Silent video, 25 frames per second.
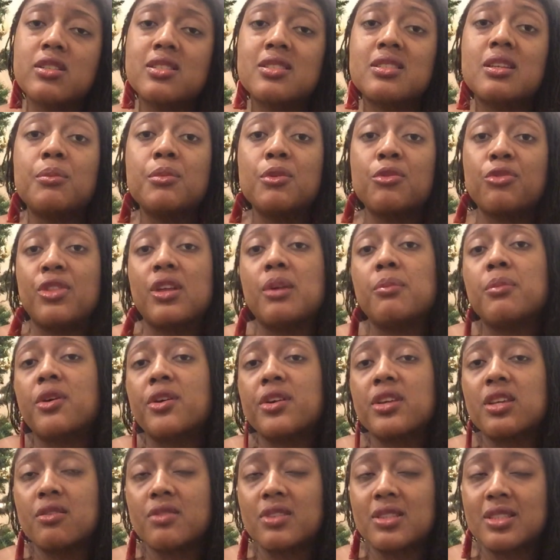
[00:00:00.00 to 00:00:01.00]
some of them are
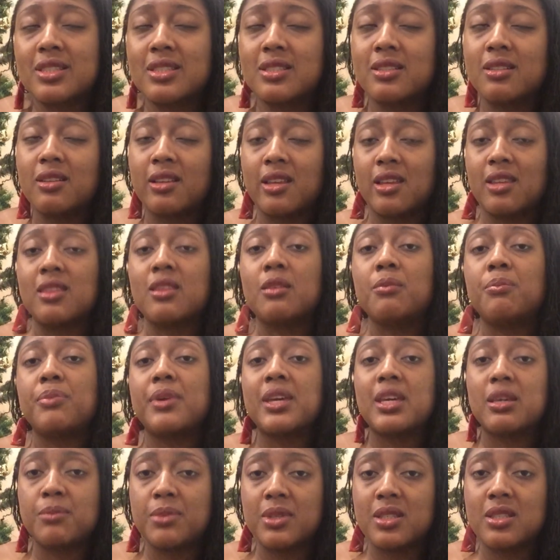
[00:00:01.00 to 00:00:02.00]
even still in the
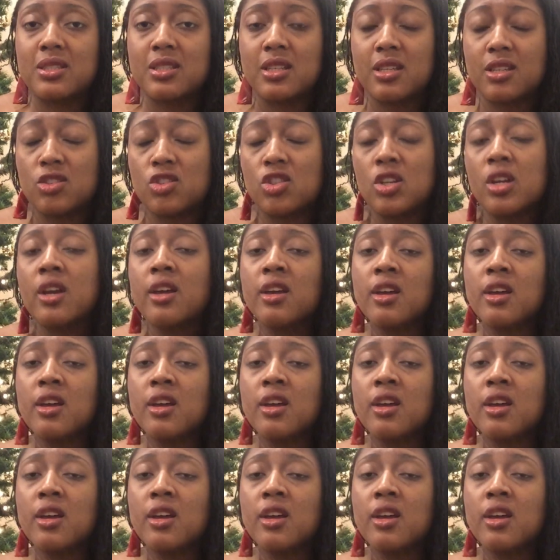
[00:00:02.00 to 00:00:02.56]
baby stage.